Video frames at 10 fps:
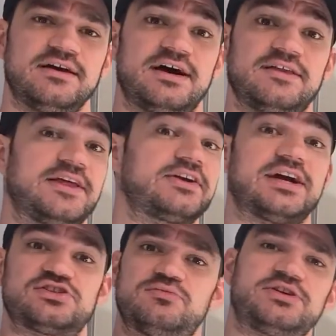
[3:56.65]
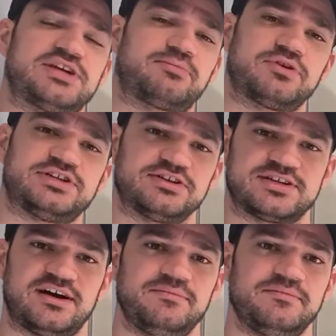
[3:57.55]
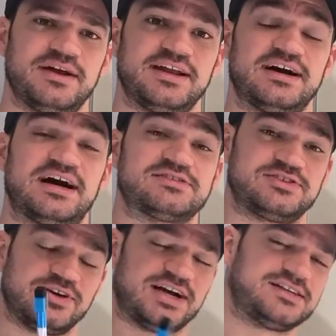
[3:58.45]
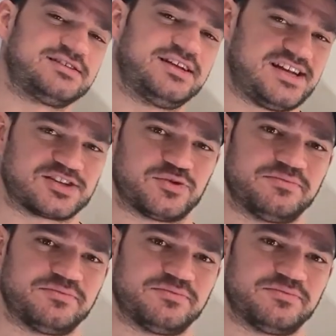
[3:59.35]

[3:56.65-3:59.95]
Thank you guys so much. I appreciate your time, and I'll see you guys in the next one.